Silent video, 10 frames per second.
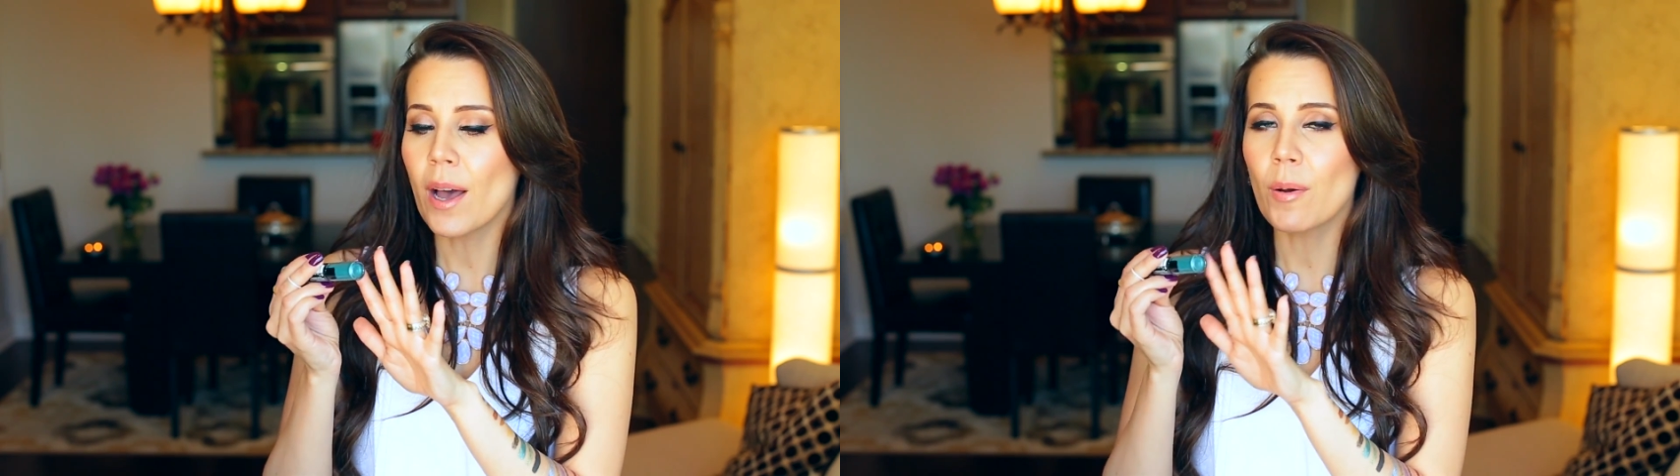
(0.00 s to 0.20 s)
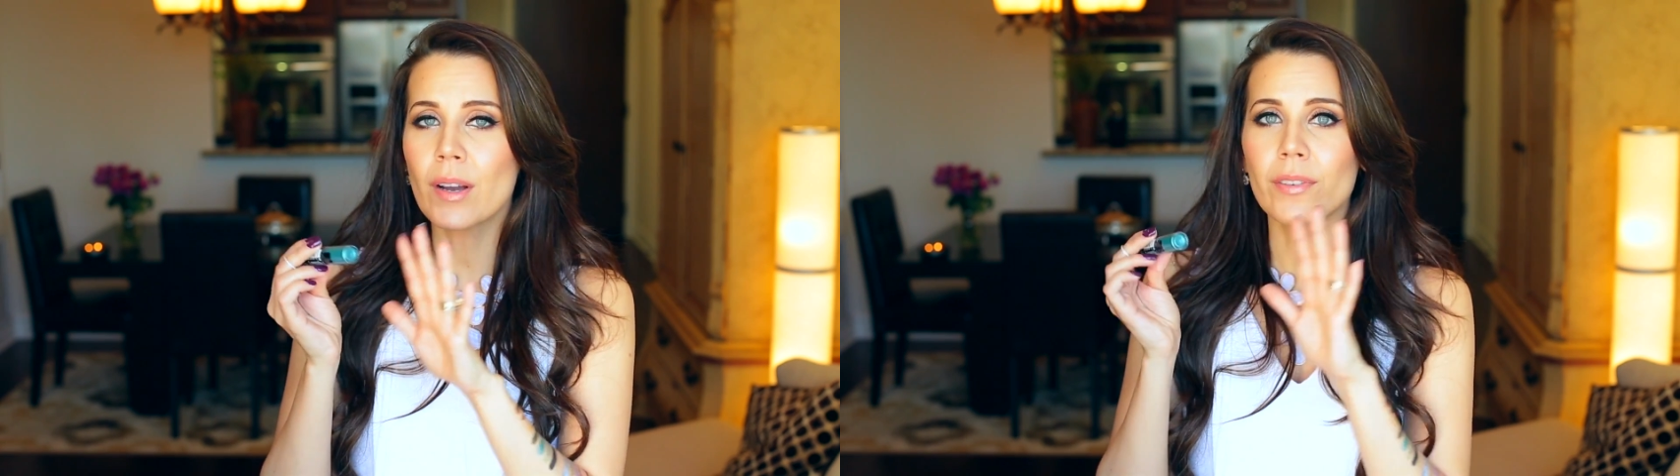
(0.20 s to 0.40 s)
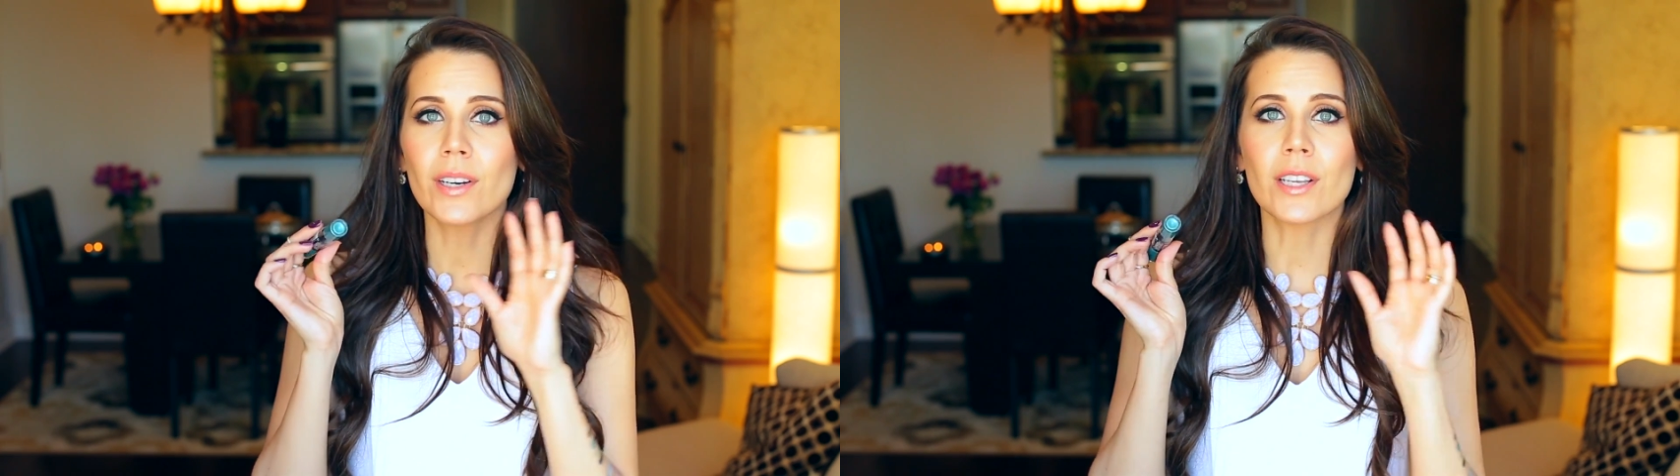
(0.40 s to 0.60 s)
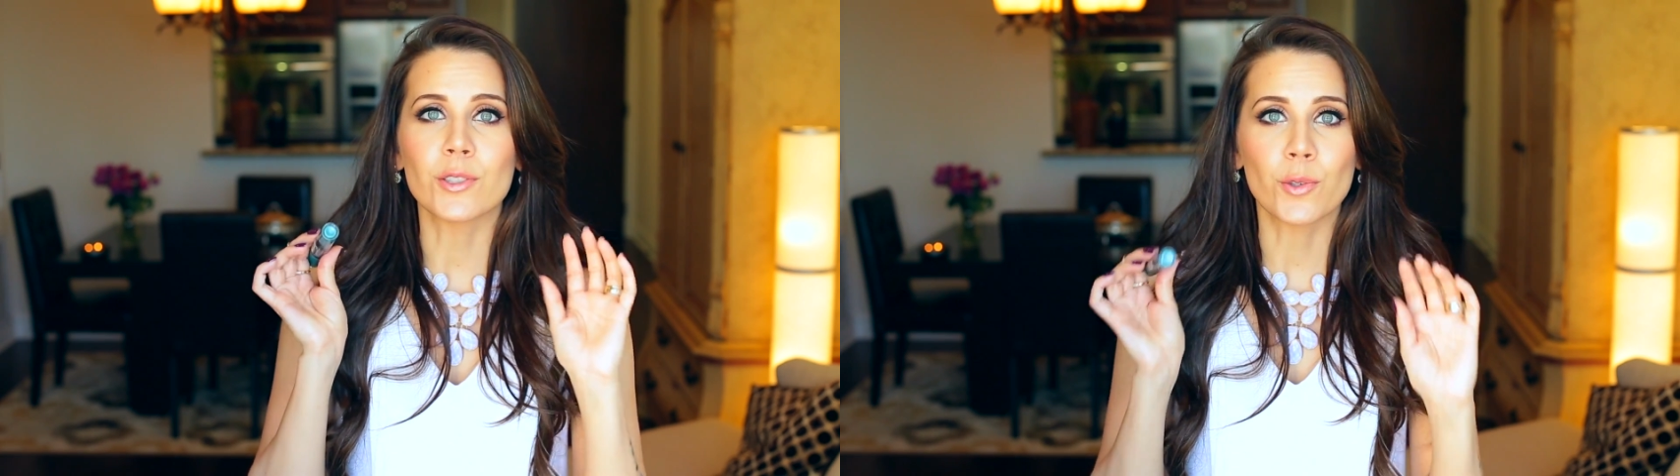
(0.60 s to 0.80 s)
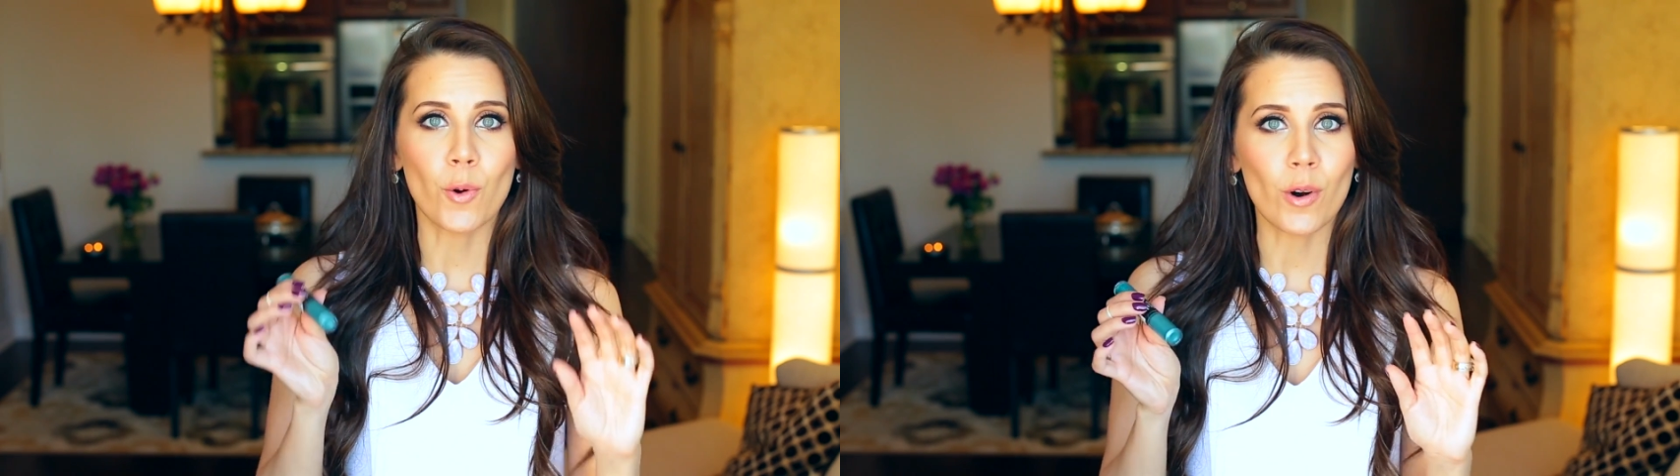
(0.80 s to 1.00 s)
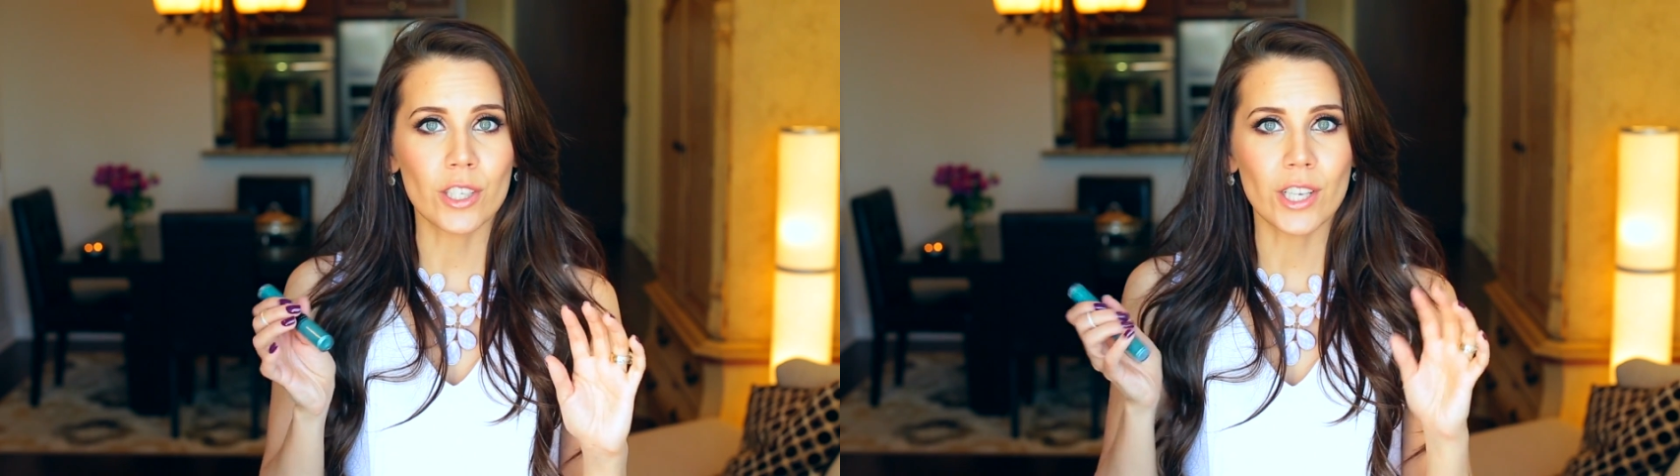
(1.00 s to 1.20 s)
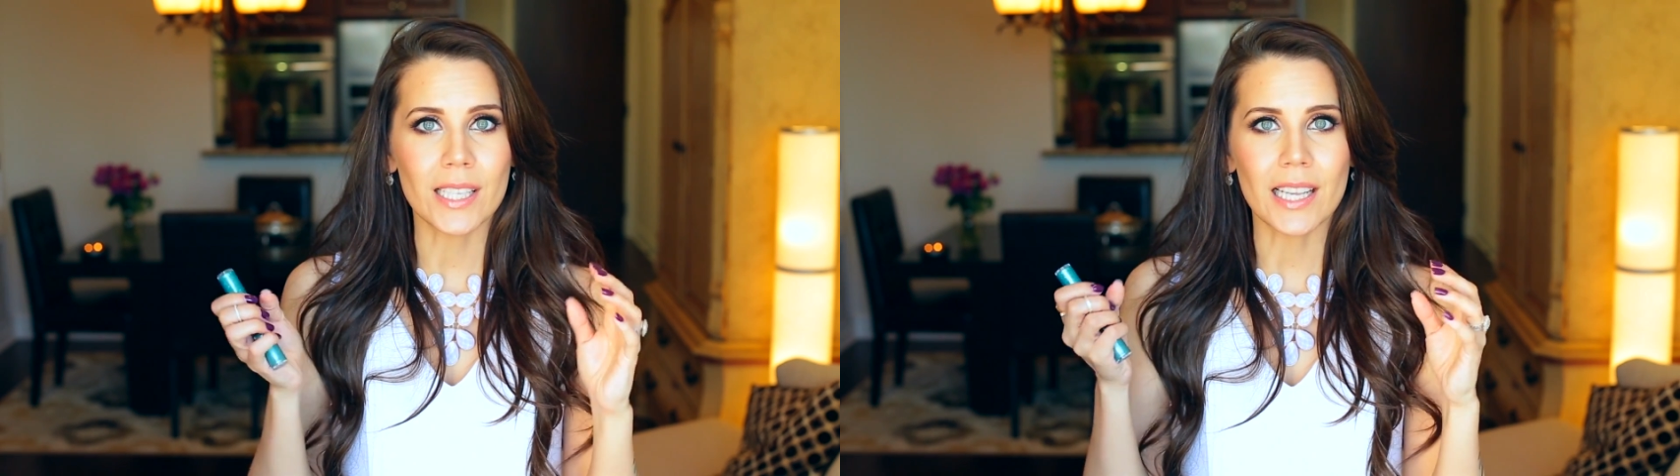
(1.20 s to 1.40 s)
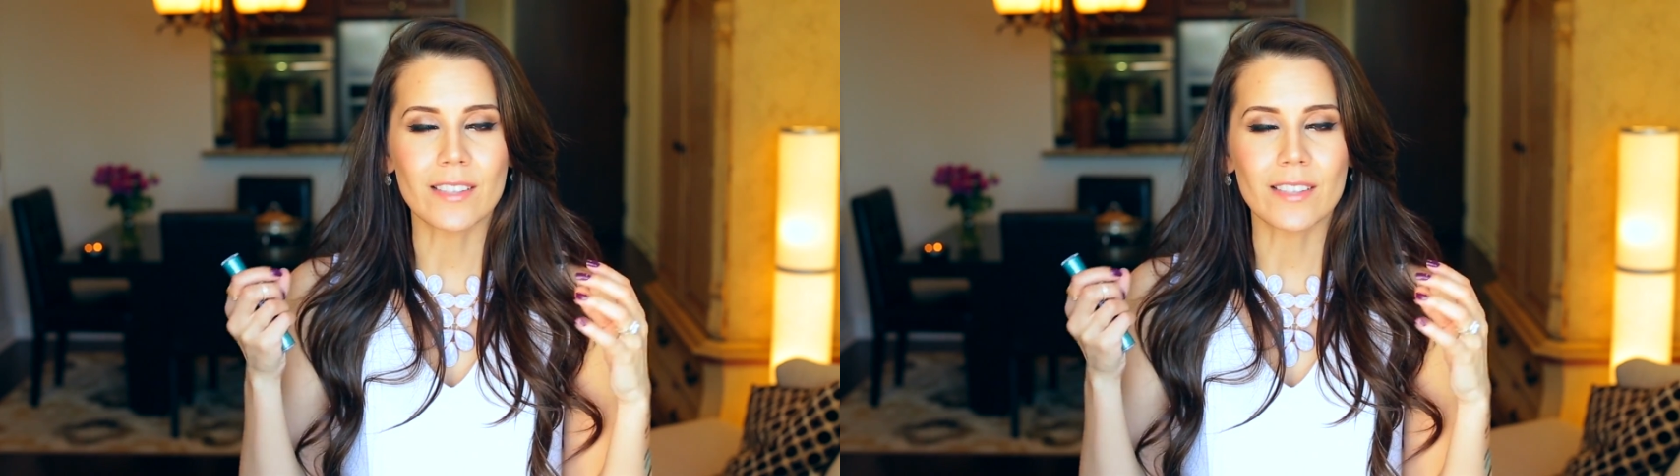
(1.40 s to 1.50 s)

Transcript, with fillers: however, is gorgeous.